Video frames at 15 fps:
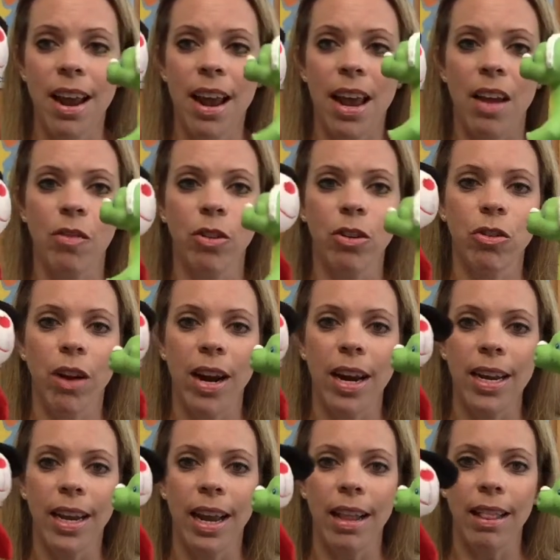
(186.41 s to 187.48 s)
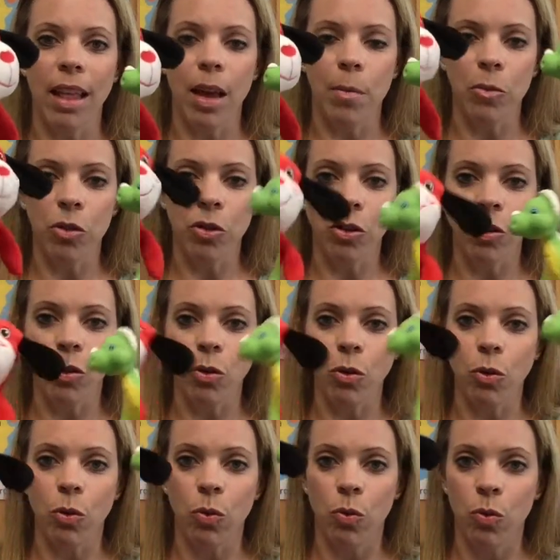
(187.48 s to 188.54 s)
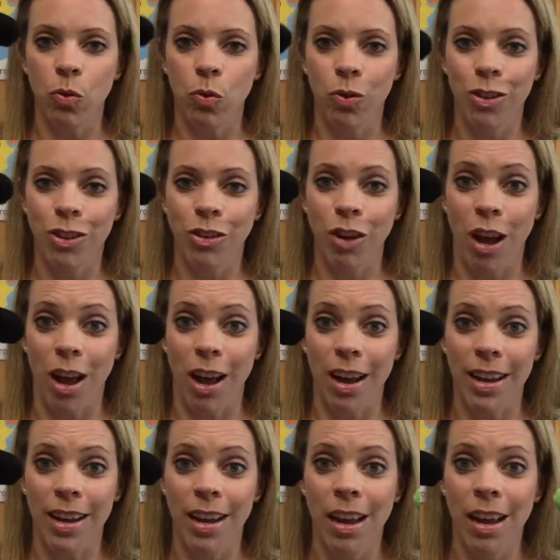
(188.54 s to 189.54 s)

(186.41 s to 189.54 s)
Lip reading: if you're trying to get them to talk